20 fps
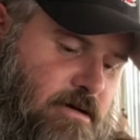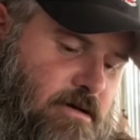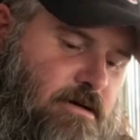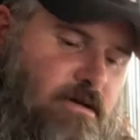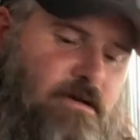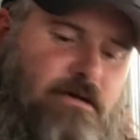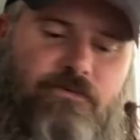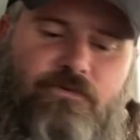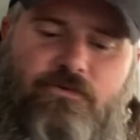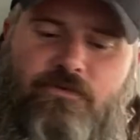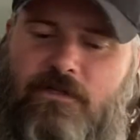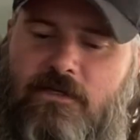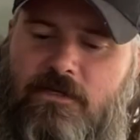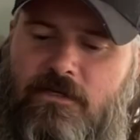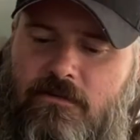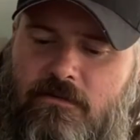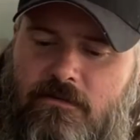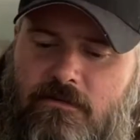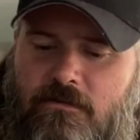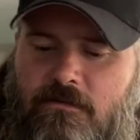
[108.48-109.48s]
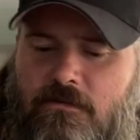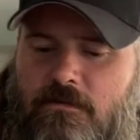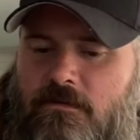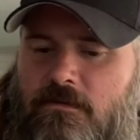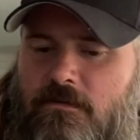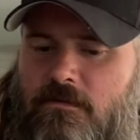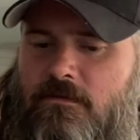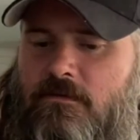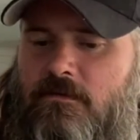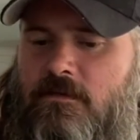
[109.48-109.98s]
comes with this
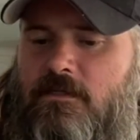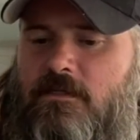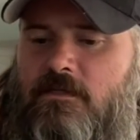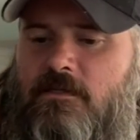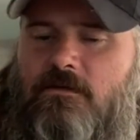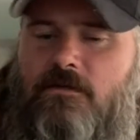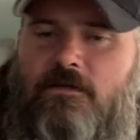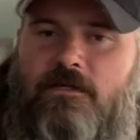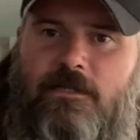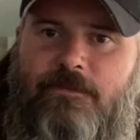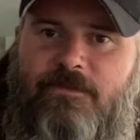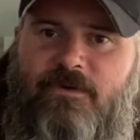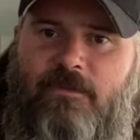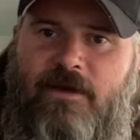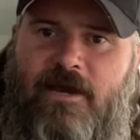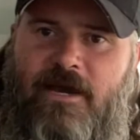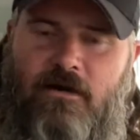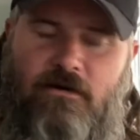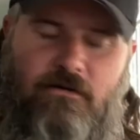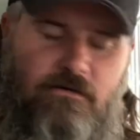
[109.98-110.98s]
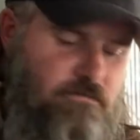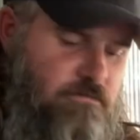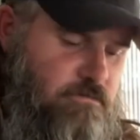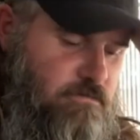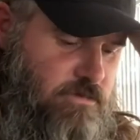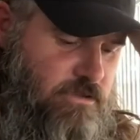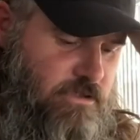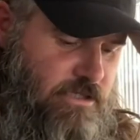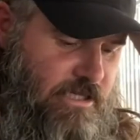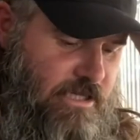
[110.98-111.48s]
is a little clippy mount.
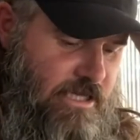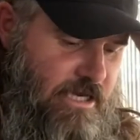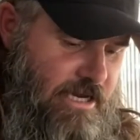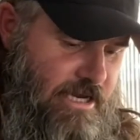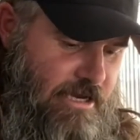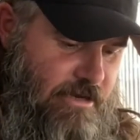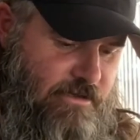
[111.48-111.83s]
Take that out